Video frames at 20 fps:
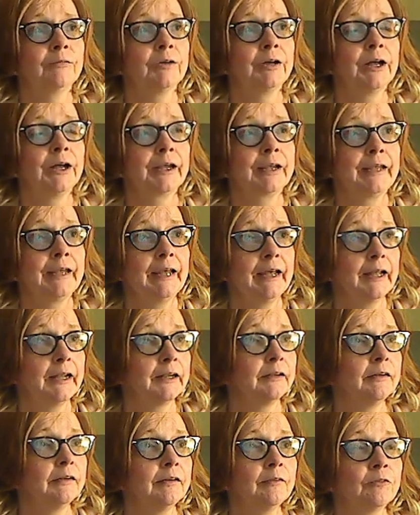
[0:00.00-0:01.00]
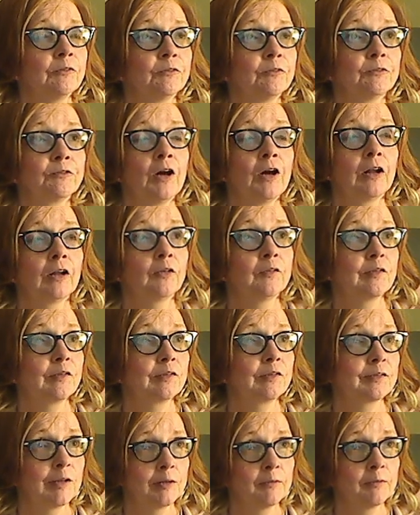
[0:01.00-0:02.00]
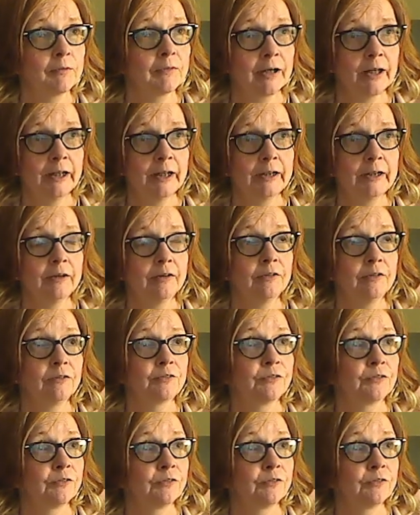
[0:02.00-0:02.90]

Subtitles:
Again, followed the same kind of